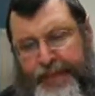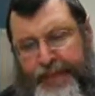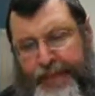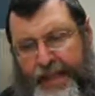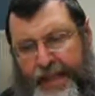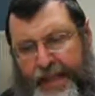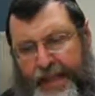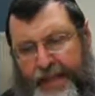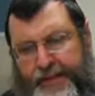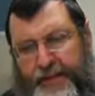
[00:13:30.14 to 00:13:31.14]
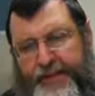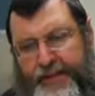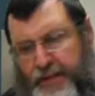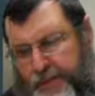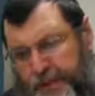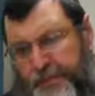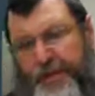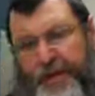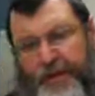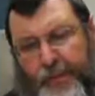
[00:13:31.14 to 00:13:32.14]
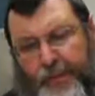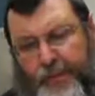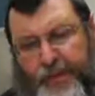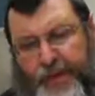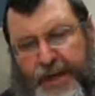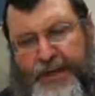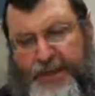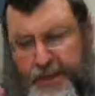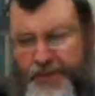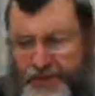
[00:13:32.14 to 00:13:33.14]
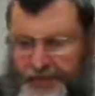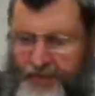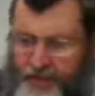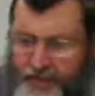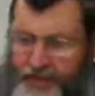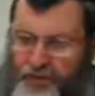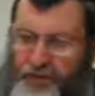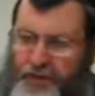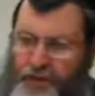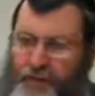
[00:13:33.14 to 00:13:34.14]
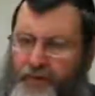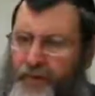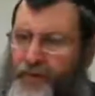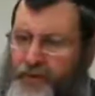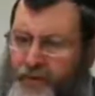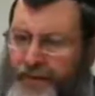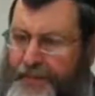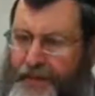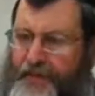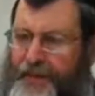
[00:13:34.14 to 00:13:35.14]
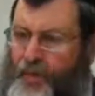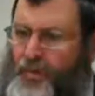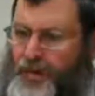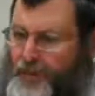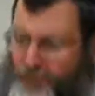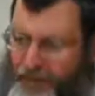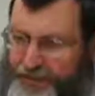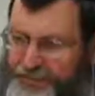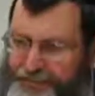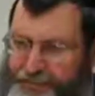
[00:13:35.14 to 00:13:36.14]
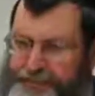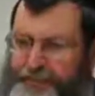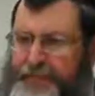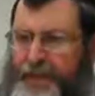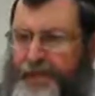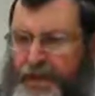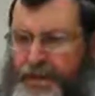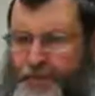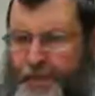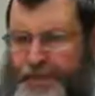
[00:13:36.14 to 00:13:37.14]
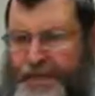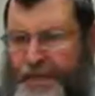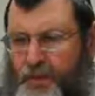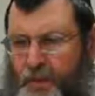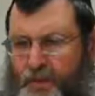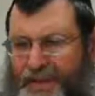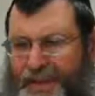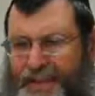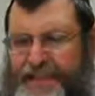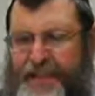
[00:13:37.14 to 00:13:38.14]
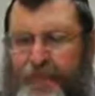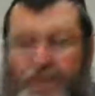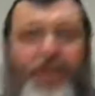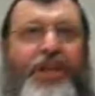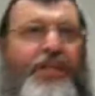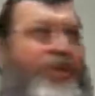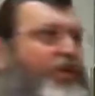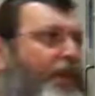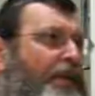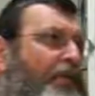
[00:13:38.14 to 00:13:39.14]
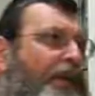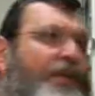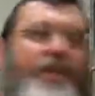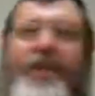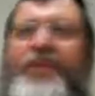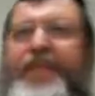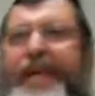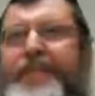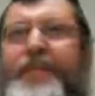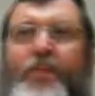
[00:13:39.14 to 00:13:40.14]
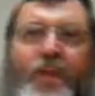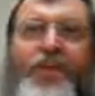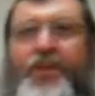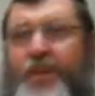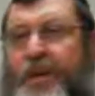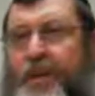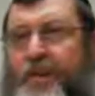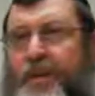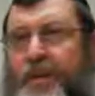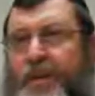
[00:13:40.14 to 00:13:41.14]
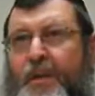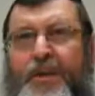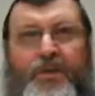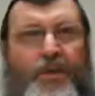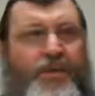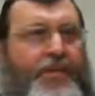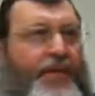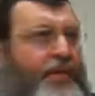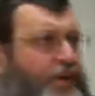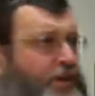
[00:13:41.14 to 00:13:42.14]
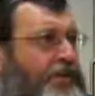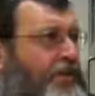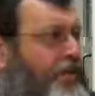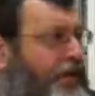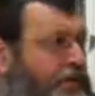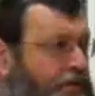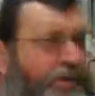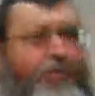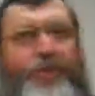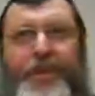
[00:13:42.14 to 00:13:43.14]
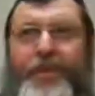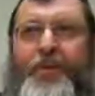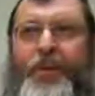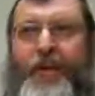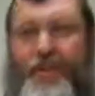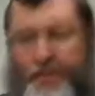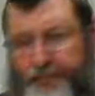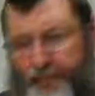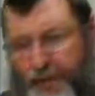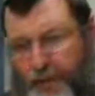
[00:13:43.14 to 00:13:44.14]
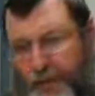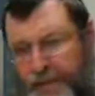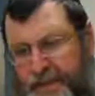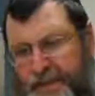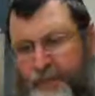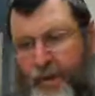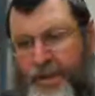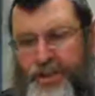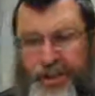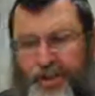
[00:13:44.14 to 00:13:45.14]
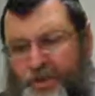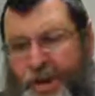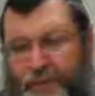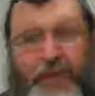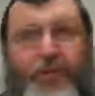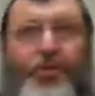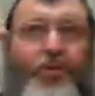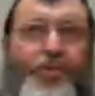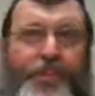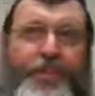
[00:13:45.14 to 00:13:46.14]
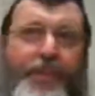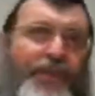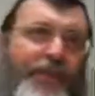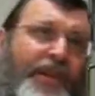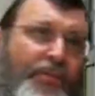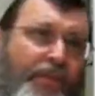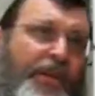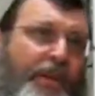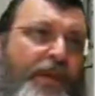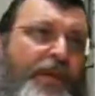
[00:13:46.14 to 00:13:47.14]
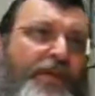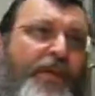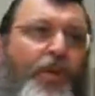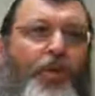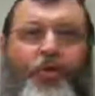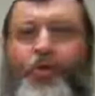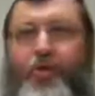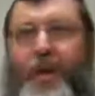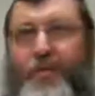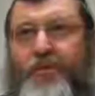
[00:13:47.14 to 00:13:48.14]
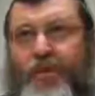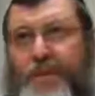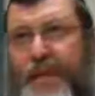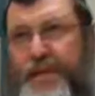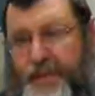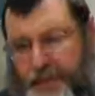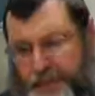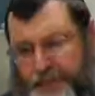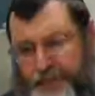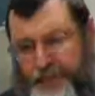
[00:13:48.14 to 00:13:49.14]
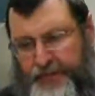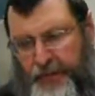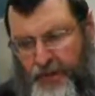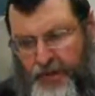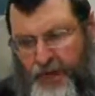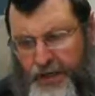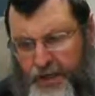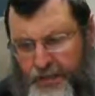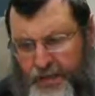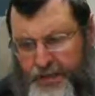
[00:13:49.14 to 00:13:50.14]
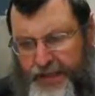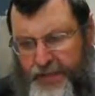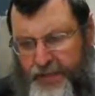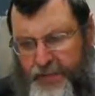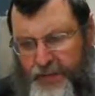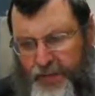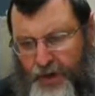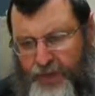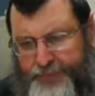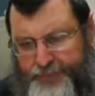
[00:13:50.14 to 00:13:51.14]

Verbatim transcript: Uh, and they went into the Midbar, and they went for three days in the Midbar, et cetera, et cetera. V'lo matzah mayim. They didn't find water. Fine. Rashi points out the word VeYasa Moishe Israel. Why does it say VeYasa Moishe Israel? It should have said VeYasa Israel, the Jewish people travelled. Why does it say Moshe travelled the Jewish people? I mean, that would be the crude way of translating it. So Rashi points out on the spot,